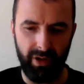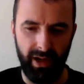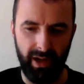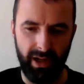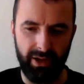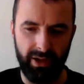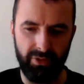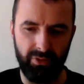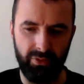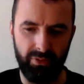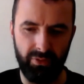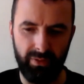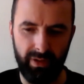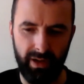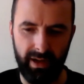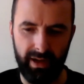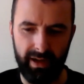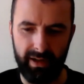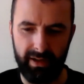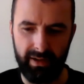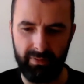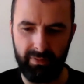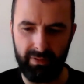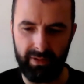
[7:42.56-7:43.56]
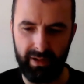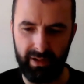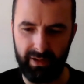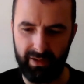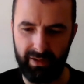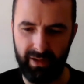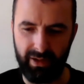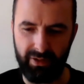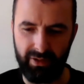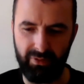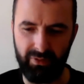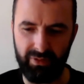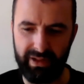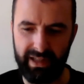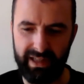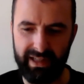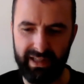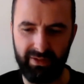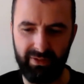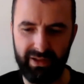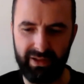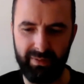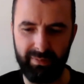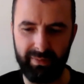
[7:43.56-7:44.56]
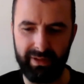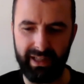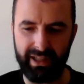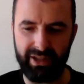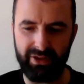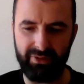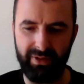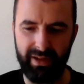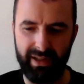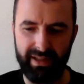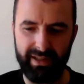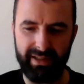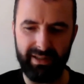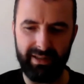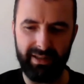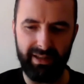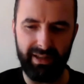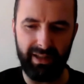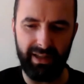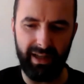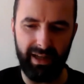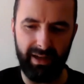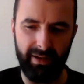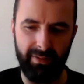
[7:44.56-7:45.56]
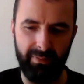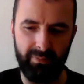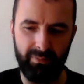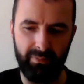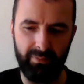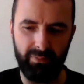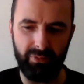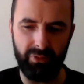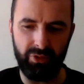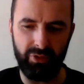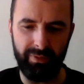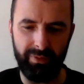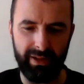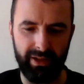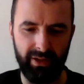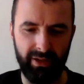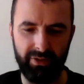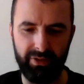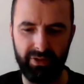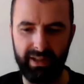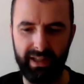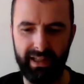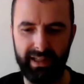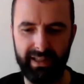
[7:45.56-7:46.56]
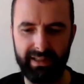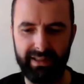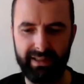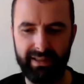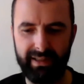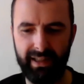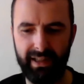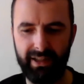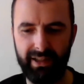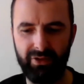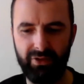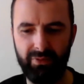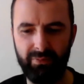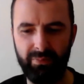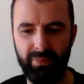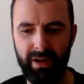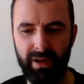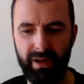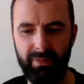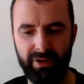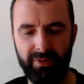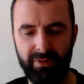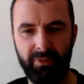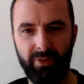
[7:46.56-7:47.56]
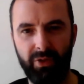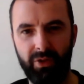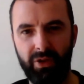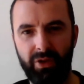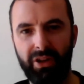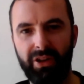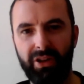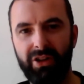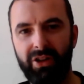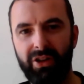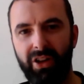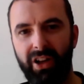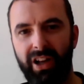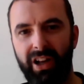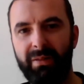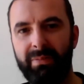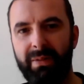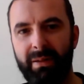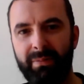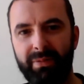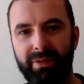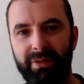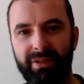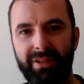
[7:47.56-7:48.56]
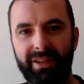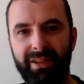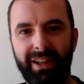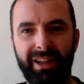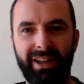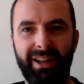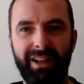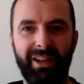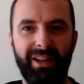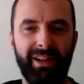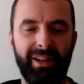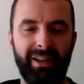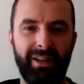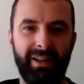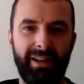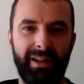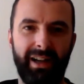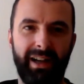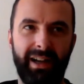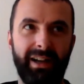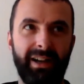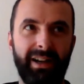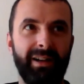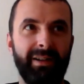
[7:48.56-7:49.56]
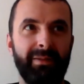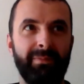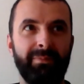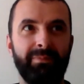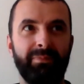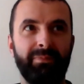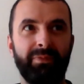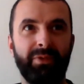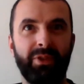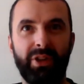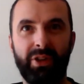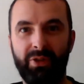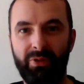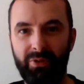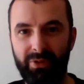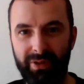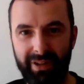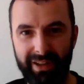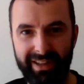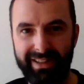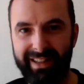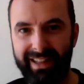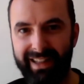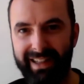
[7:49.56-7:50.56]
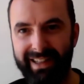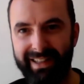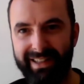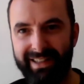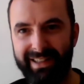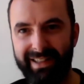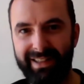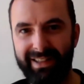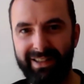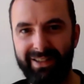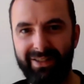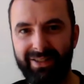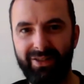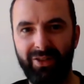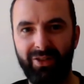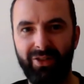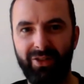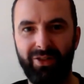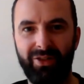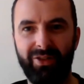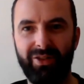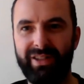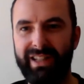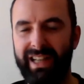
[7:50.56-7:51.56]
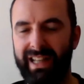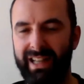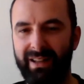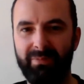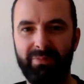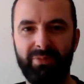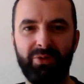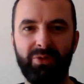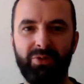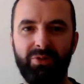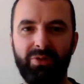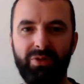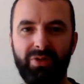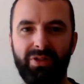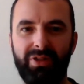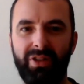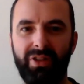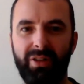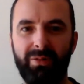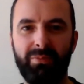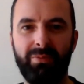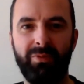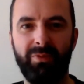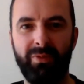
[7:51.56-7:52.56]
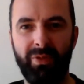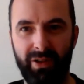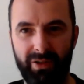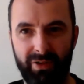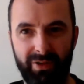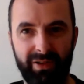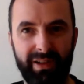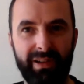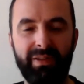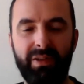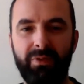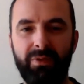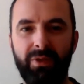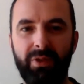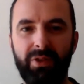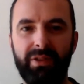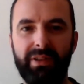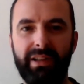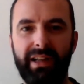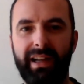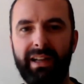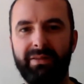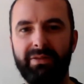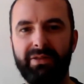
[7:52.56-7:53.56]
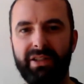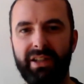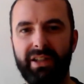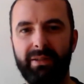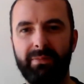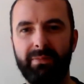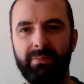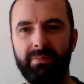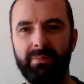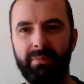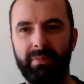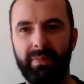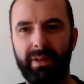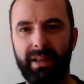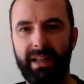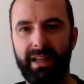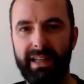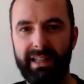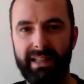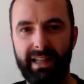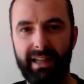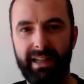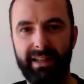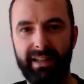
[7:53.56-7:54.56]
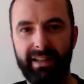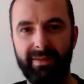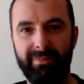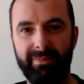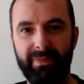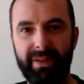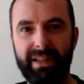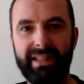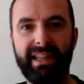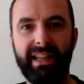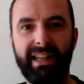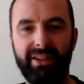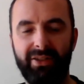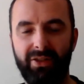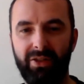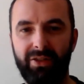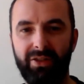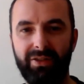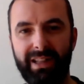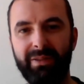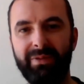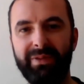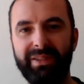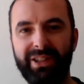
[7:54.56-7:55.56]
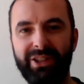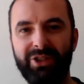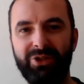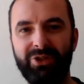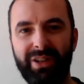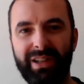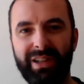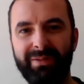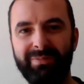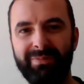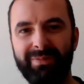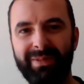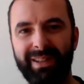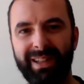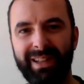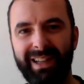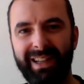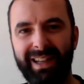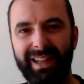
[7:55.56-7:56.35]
I know that goes into the next question. You went on to teach, and pretty much for a lot of people, going into teaching or setting up your own club or even a full-time gym is like called living the dream.